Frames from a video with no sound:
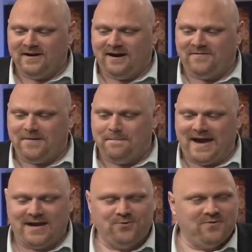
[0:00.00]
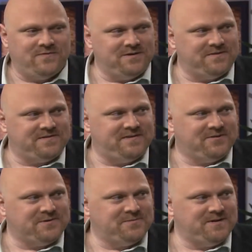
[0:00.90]
of the man who revealed the
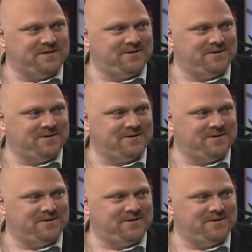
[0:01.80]
secret to me.